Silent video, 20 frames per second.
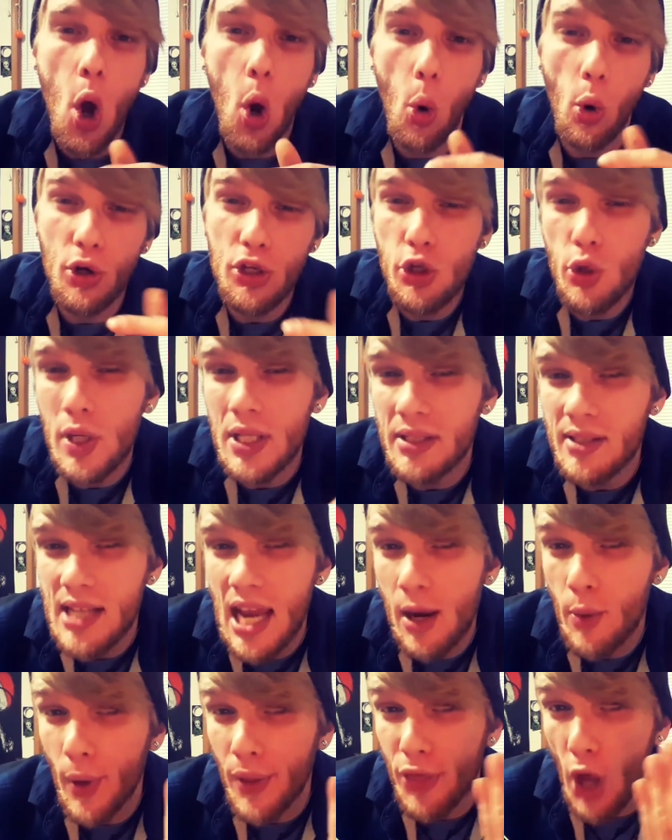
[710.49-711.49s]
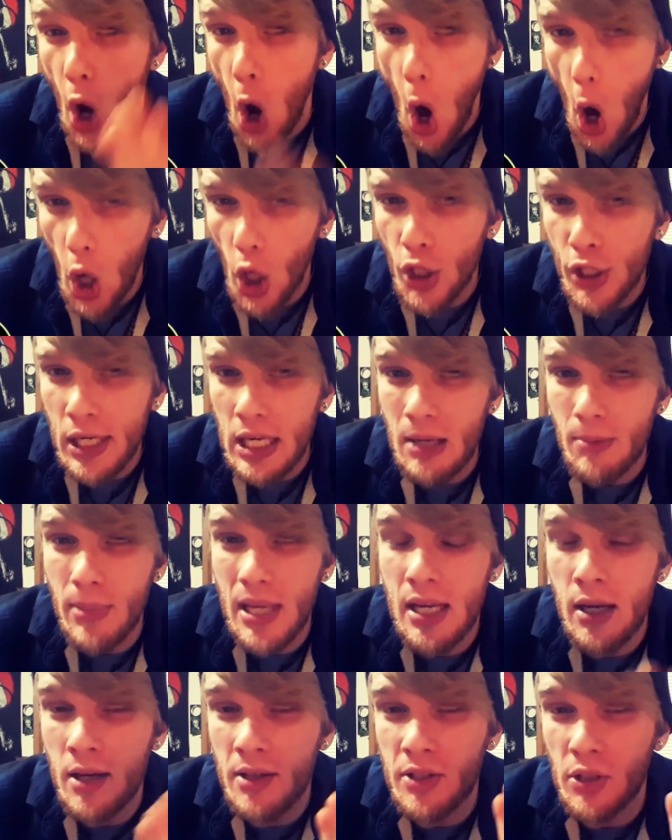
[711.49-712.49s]
or you can say it with a hard E,
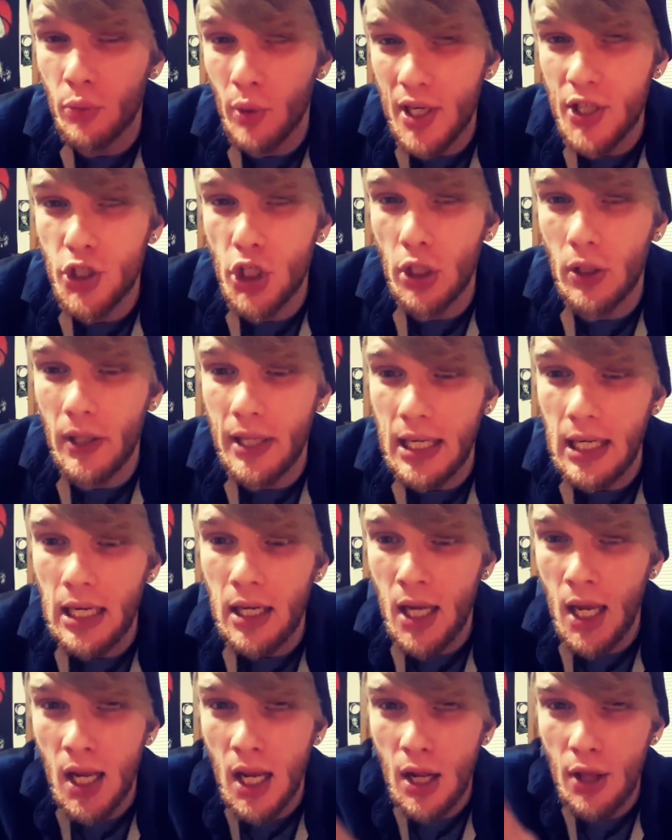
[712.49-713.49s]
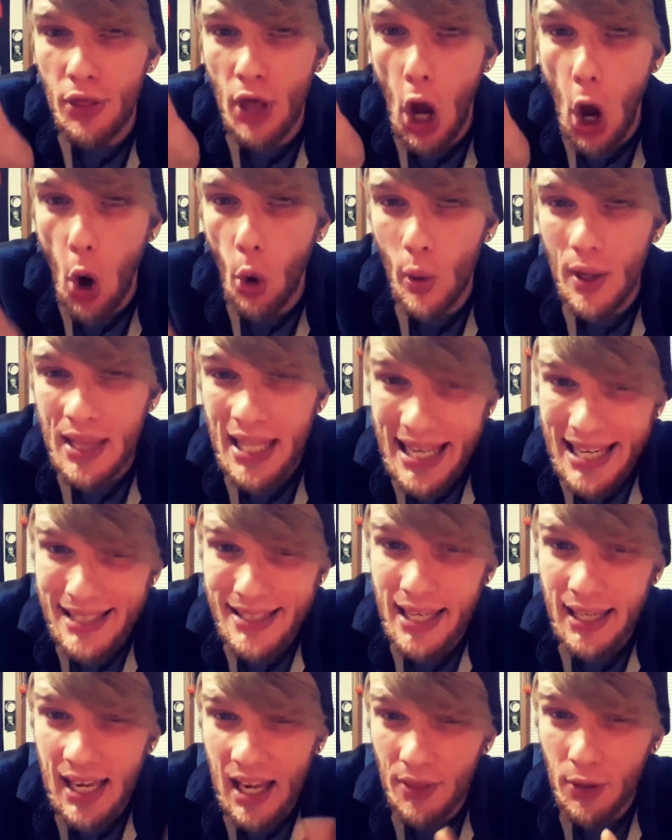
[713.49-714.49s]
because originally the O and the E
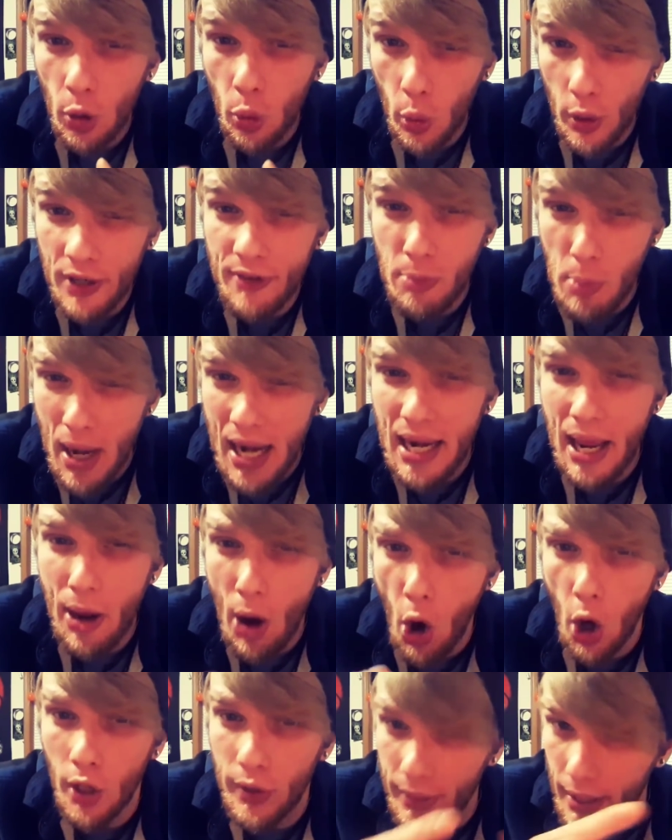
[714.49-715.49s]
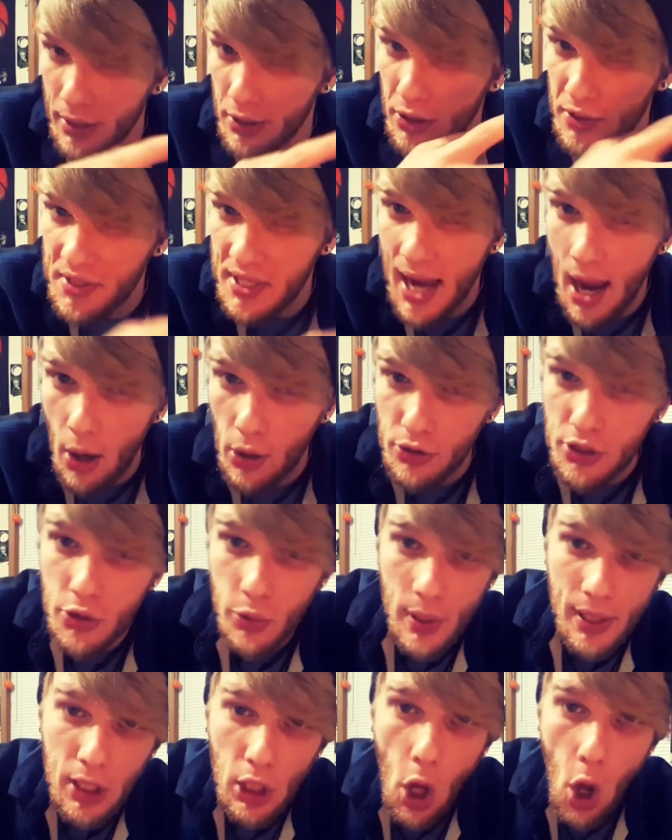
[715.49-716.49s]
together would have made a hard letter sound,
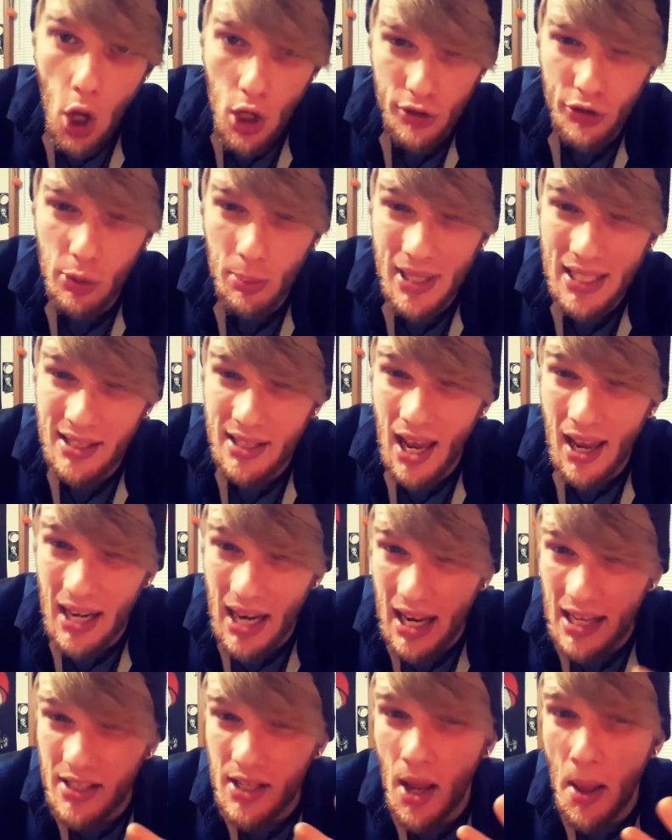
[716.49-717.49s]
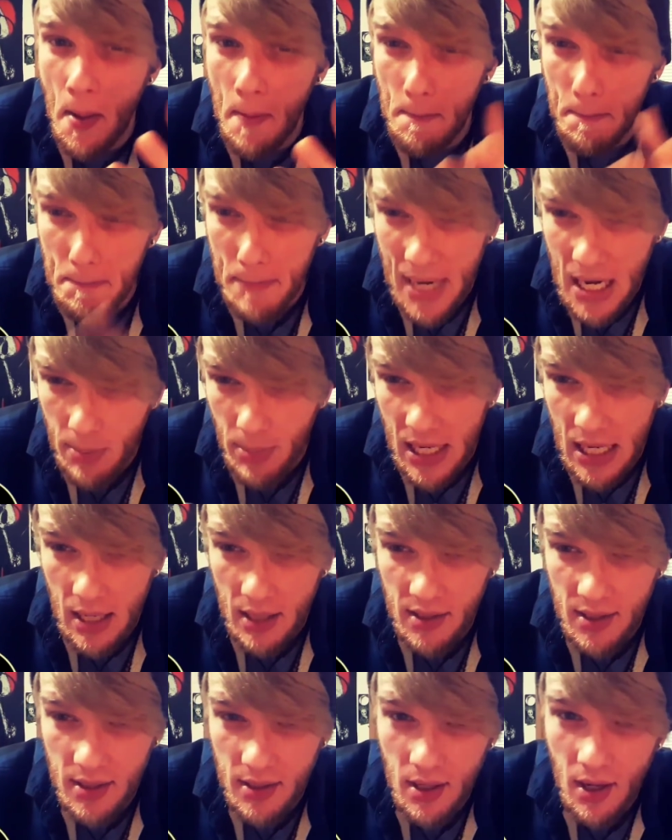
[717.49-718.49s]
so it could also be said as
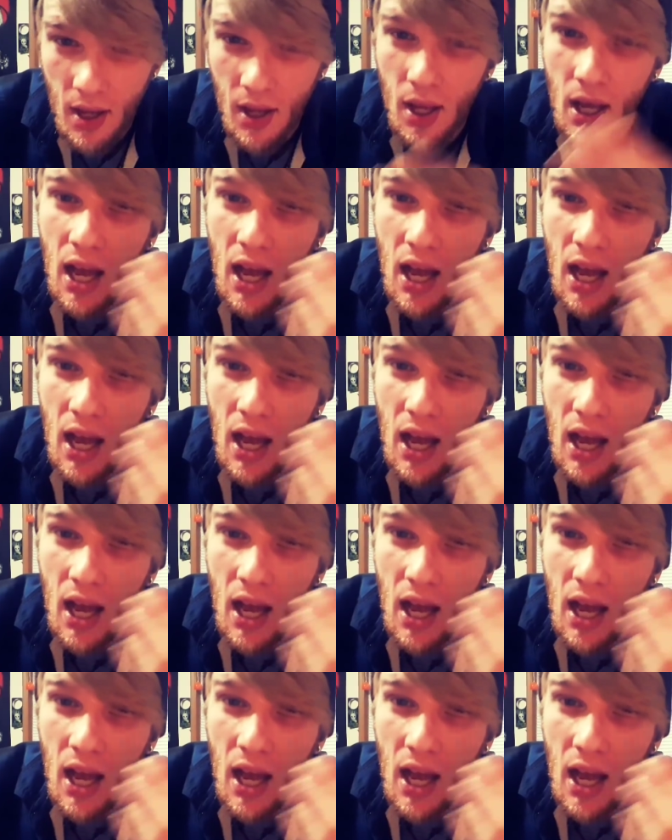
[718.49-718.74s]
Mebius,